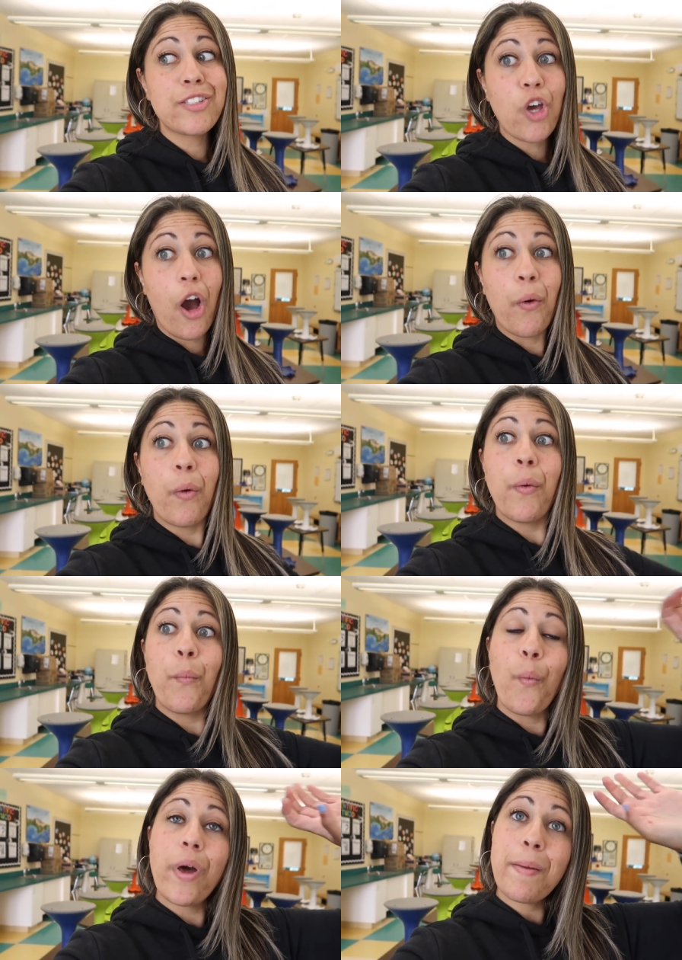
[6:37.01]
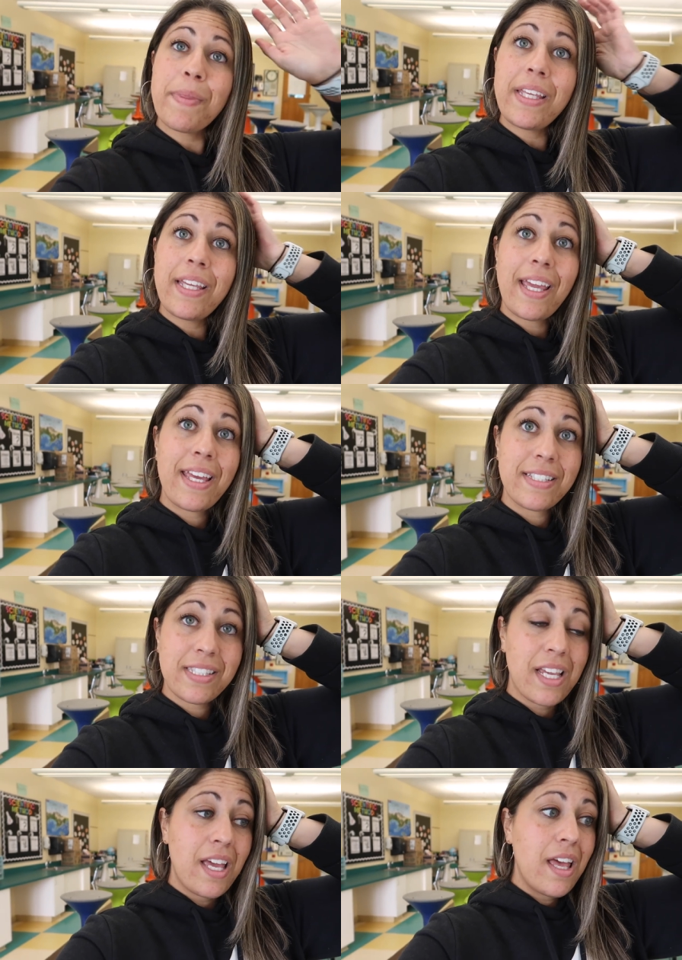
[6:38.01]
So what I'm thinking is
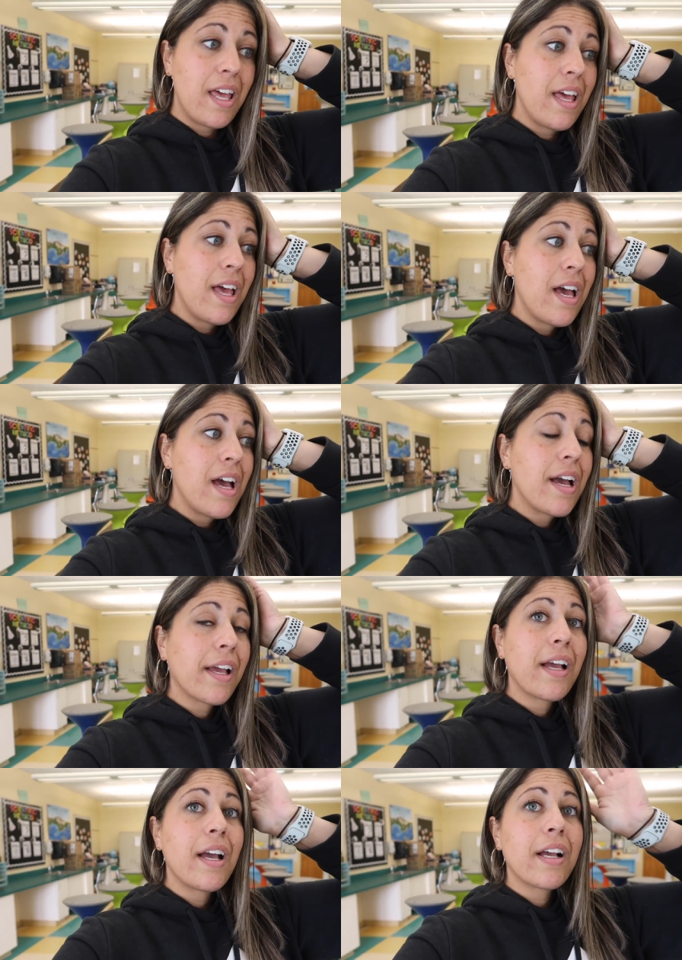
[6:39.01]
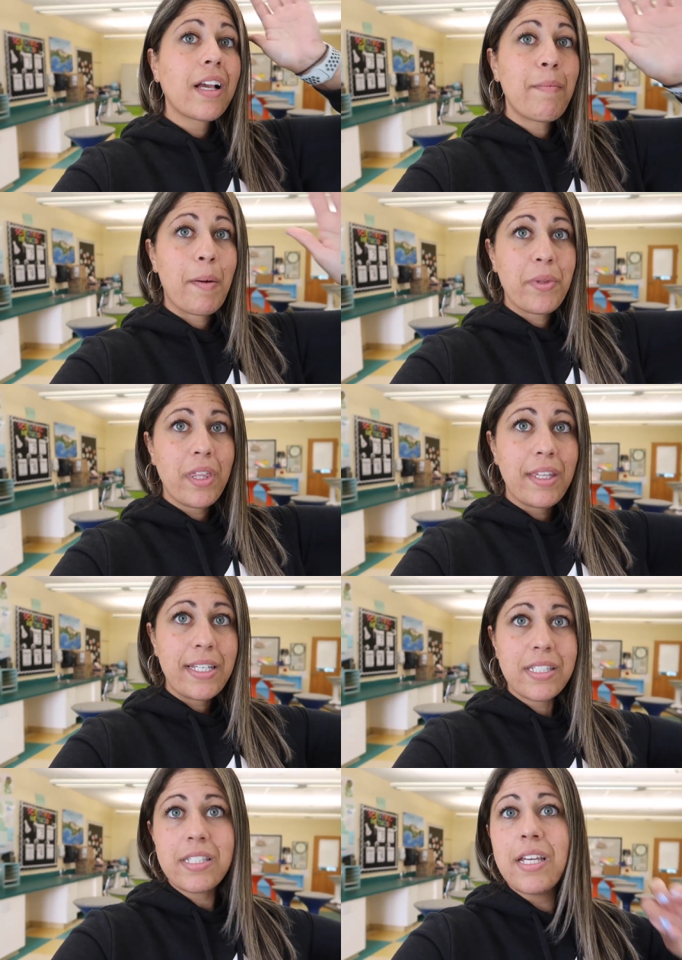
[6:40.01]
come up with a
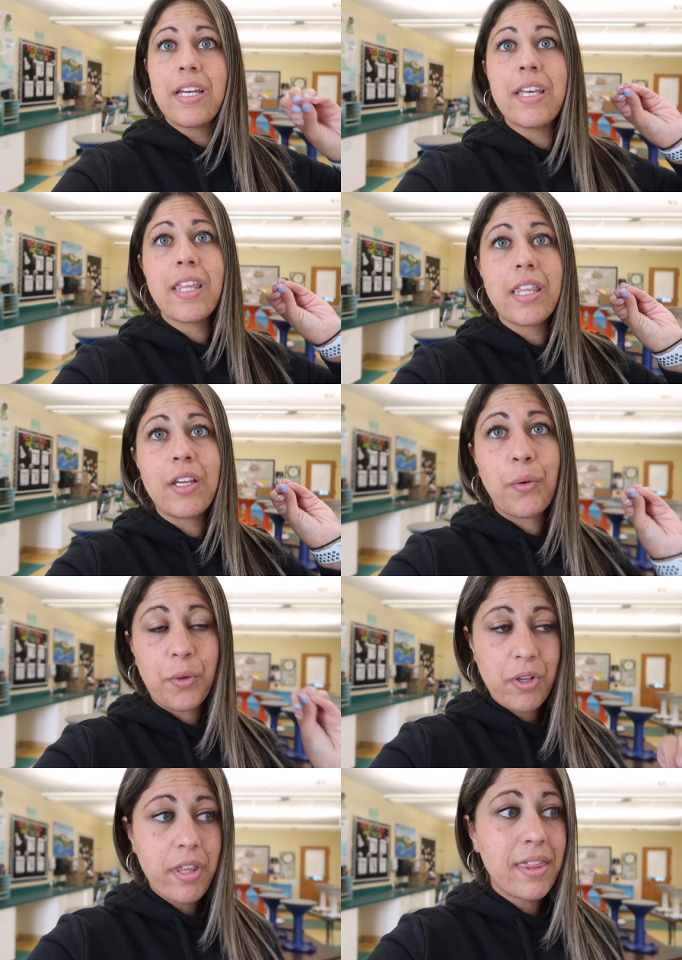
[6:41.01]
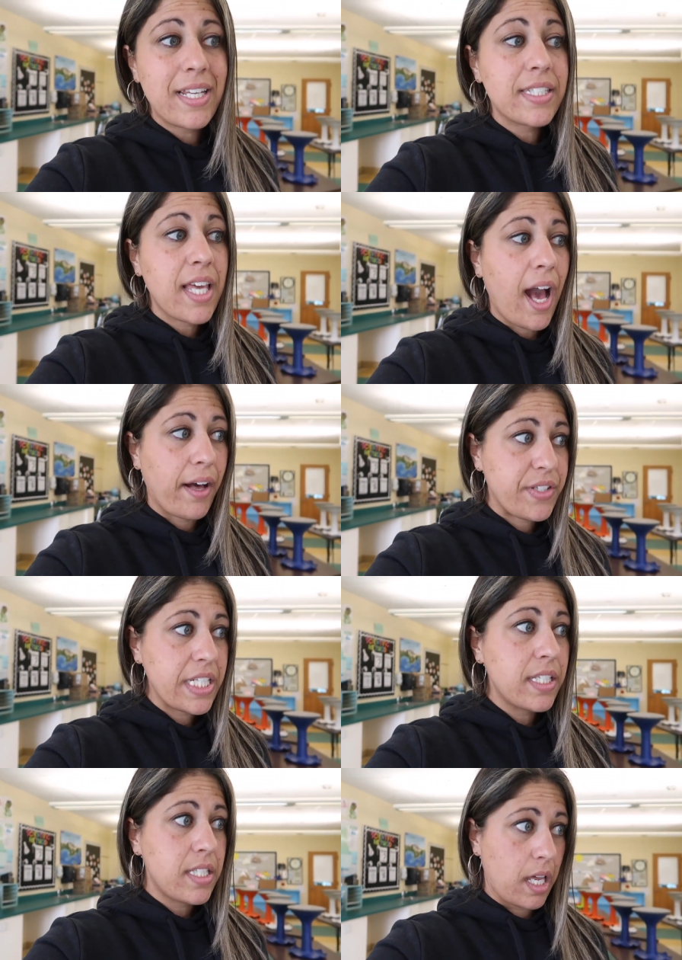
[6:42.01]
list, the order that things have to
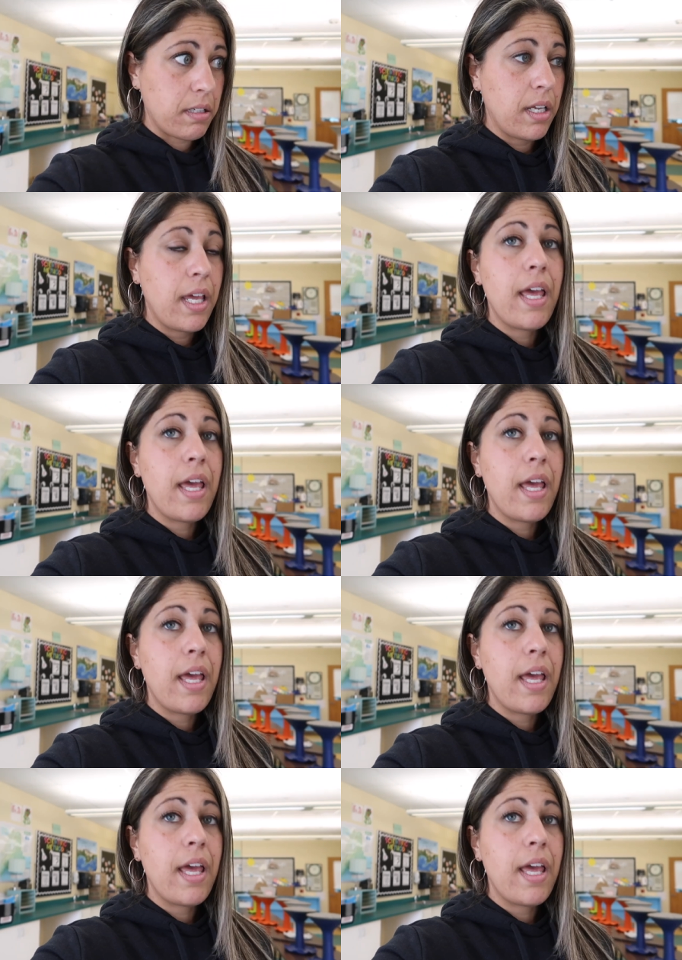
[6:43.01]
get done,